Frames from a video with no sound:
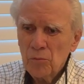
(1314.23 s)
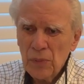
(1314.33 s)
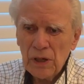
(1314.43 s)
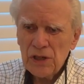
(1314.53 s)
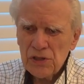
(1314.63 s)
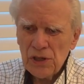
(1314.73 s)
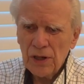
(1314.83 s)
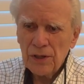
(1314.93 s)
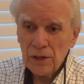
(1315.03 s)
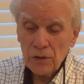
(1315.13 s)
Billy
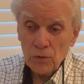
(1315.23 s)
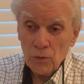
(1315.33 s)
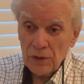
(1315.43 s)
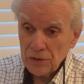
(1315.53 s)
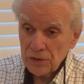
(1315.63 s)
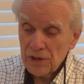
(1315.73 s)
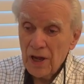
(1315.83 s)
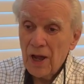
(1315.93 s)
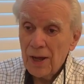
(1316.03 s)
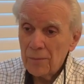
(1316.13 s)
Sunday, who mm-hmm. at the
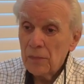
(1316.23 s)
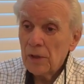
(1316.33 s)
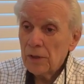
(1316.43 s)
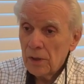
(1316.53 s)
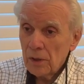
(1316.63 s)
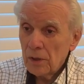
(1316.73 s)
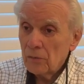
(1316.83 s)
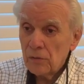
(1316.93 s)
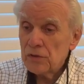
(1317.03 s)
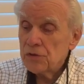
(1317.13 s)
time yeah.
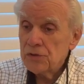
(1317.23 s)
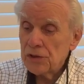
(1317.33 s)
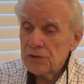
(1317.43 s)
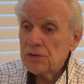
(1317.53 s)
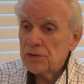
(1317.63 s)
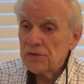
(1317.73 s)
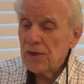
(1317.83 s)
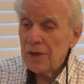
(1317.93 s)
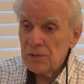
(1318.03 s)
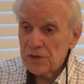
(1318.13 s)
was just as
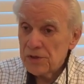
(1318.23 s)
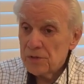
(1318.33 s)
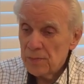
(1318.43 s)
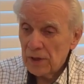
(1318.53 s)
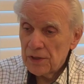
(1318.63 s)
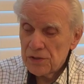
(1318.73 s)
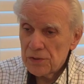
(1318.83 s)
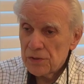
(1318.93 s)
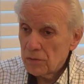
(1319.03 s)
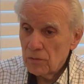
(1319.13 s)
famous as Billy
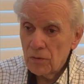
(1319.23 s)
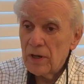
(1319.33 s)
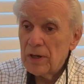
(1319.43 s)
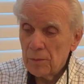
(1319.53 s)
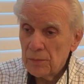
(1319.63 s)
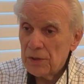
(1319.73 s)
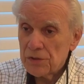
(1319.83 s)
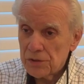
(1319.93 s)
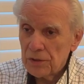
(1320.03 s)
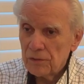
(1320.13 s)
Graham
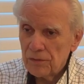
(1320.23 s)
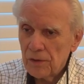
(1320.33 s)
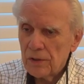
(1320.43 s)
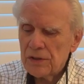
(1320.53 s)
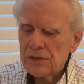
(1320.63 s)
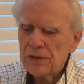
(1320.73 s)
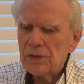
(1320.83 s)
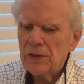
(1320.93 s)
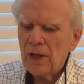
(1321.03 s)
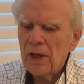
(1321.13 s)
is for us
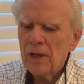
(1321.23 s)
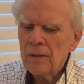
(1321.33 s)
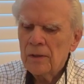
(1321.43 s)
today.